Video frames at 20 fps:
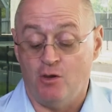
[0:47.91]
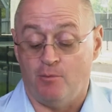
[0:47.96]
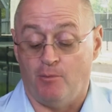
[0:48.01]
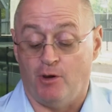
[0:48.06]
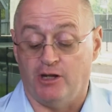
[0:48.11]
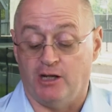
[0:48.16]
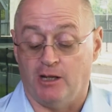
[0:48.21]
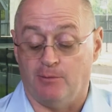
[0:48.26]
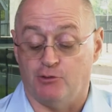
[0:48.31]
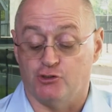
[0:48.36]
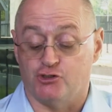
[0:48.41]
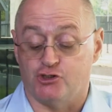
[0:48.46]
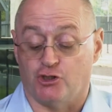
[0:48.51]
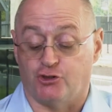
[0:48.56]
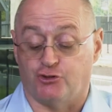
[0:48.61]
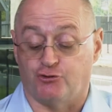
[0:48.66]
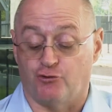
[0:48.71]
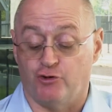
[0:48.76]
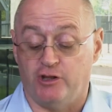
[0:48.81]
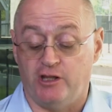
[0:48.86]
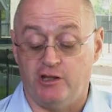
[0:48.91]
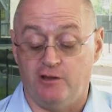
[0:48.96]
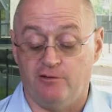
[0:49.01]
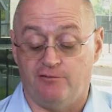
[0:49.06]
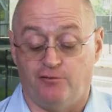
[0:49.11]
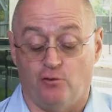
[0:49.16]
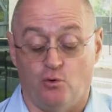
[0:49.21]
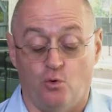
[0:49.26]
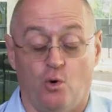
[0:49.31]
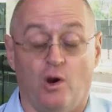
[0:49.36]
My numbers are 3,
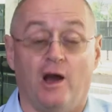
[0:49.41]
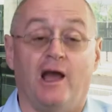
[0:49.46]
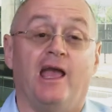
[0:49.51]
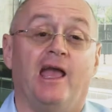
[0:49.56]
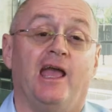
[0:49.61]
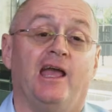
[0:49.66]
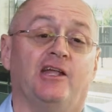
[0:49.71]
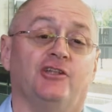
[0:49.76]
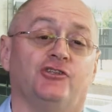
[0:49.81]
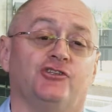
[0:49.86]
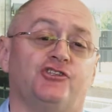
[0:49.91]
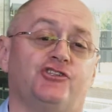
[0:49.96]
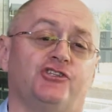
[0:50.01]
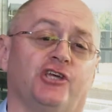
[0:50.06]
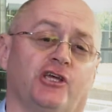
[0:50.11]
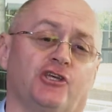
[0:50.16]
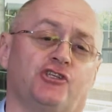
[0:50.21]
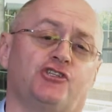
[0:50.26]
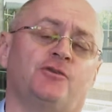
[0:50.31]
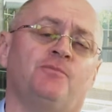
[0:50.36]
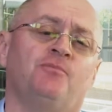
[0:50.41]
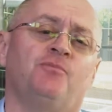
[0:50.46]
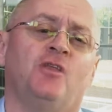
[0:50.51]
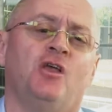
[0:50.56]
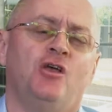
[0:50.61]
4 and 6.